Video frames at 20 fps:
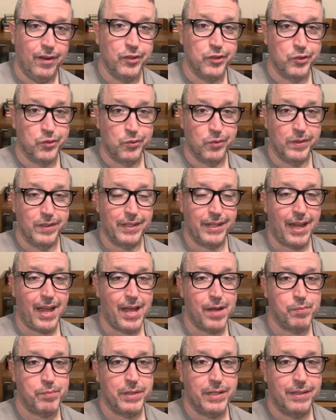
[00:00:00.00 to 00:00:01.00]
was really
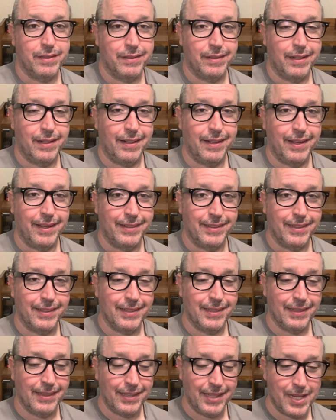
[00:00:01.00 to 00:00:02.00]
happy that it had that
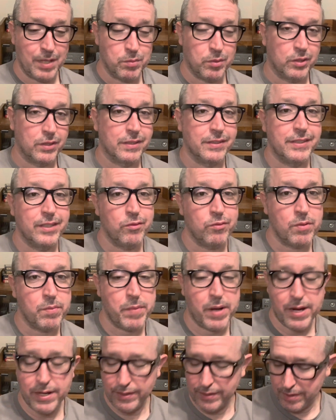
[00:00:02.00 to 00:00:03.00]
little label because it
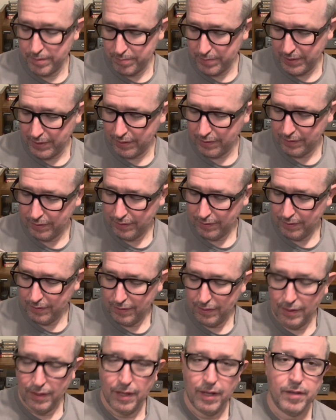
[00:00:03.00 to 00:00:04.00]
reminded me
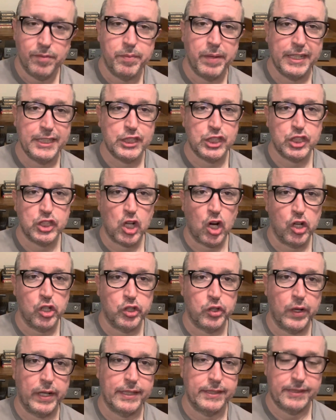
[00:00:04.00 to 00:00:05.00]
of my Star
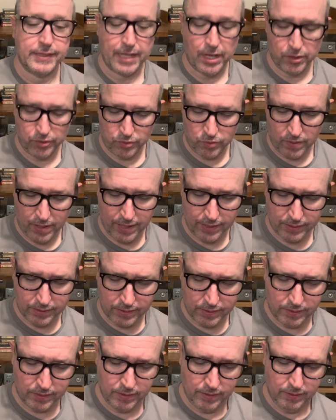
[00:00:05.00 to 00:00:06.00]
Trek
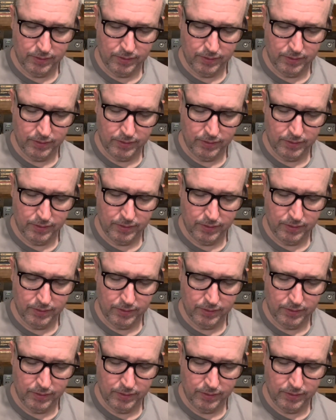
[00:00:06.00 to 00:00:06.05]
soundtracks.